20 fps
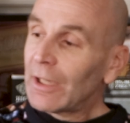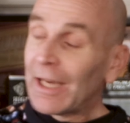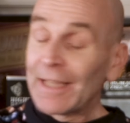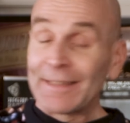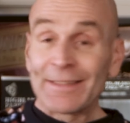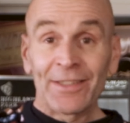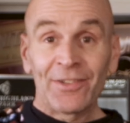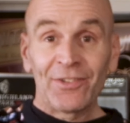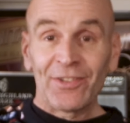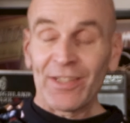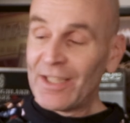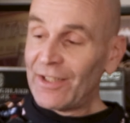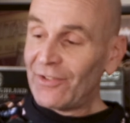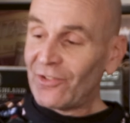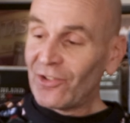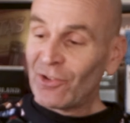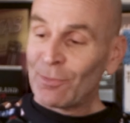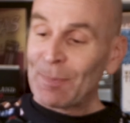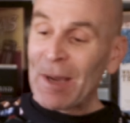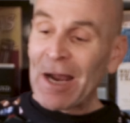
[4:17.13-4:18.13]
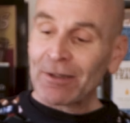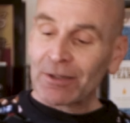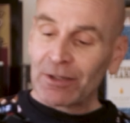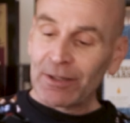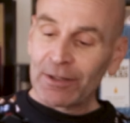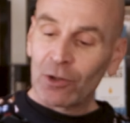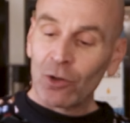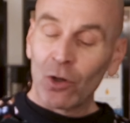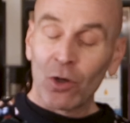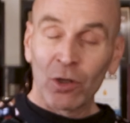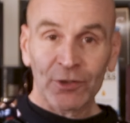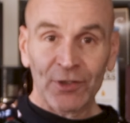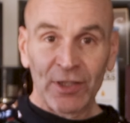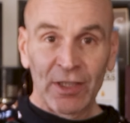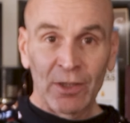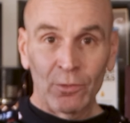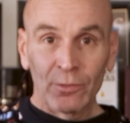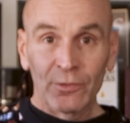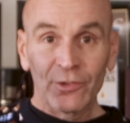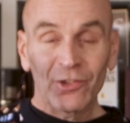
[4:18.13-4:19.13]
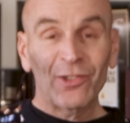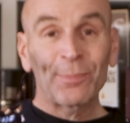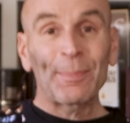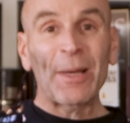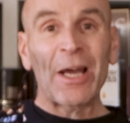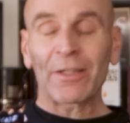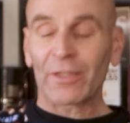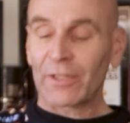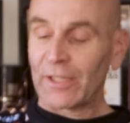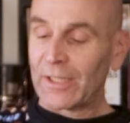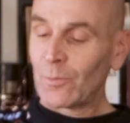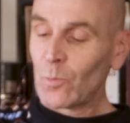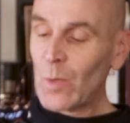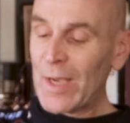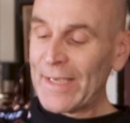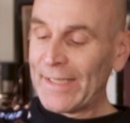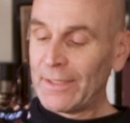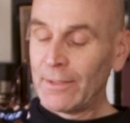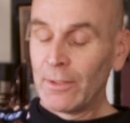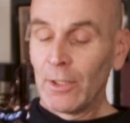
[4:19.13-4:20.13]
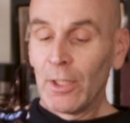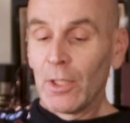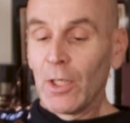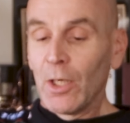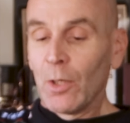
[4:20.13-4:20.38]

I did say it's sparkling cocktail, sparkling wine.